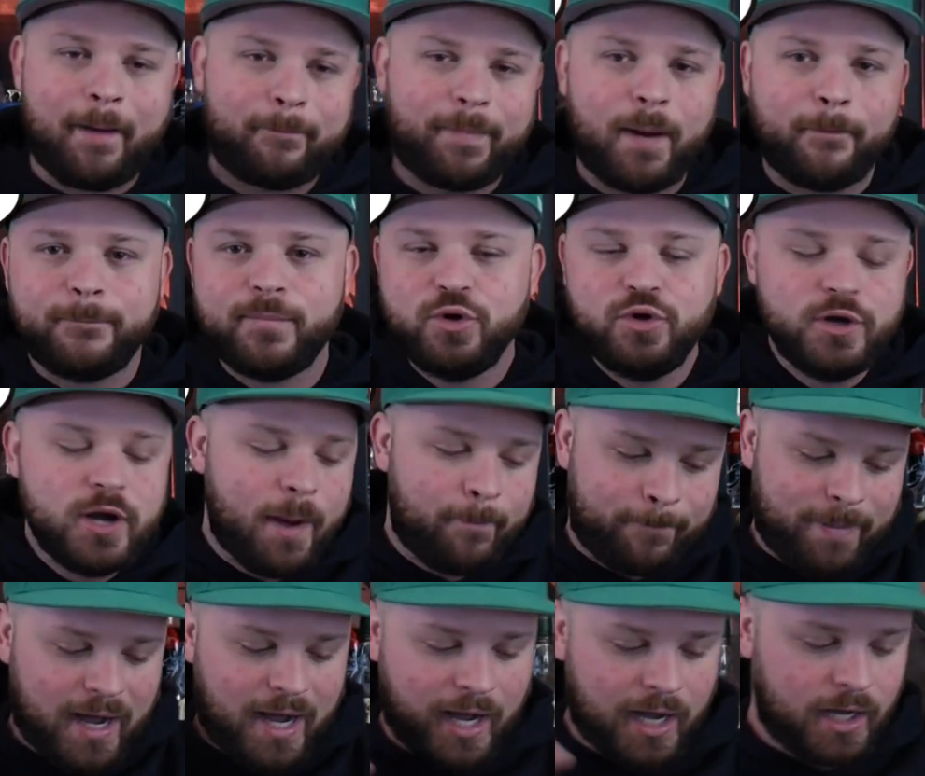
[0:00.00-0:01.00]

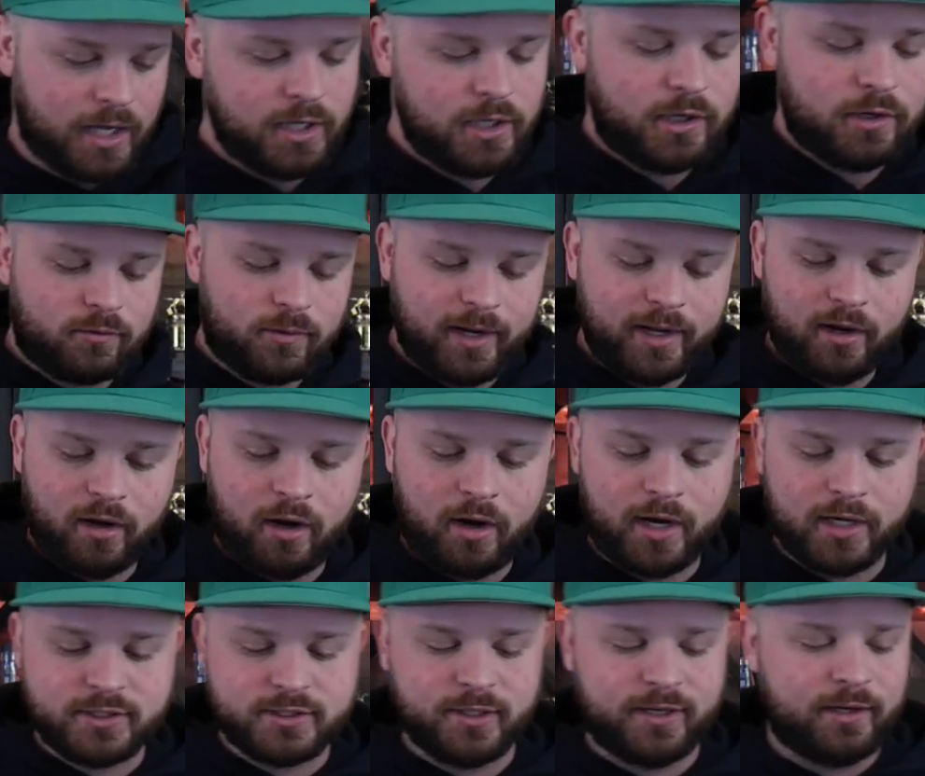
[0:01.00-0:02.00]
ba. Right? All
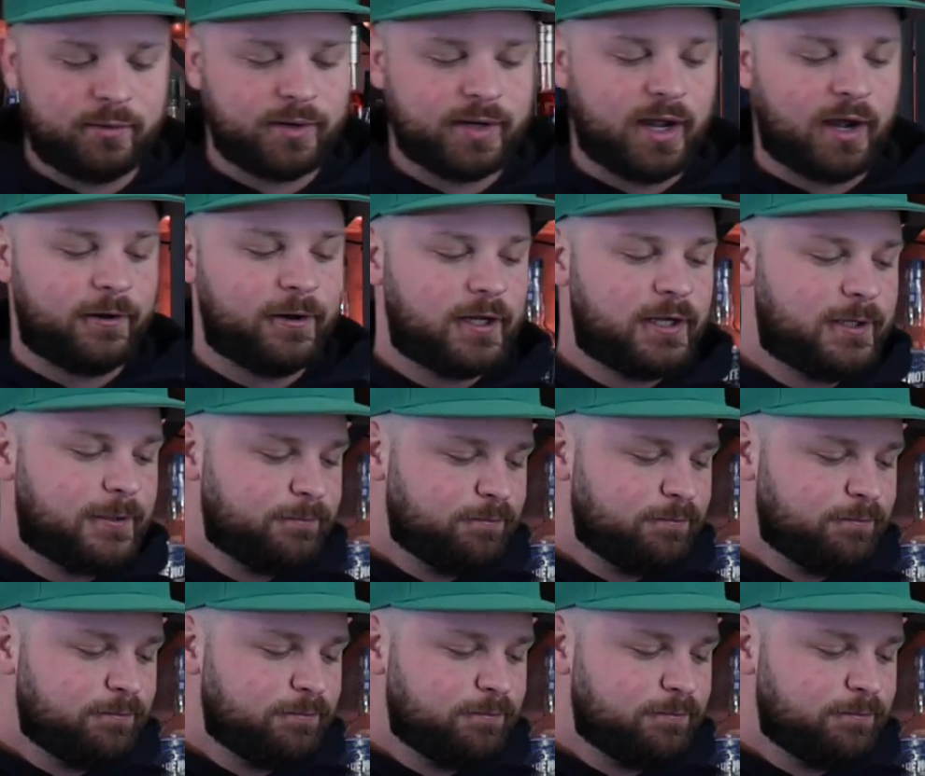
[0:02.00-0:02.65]
right, so here we go.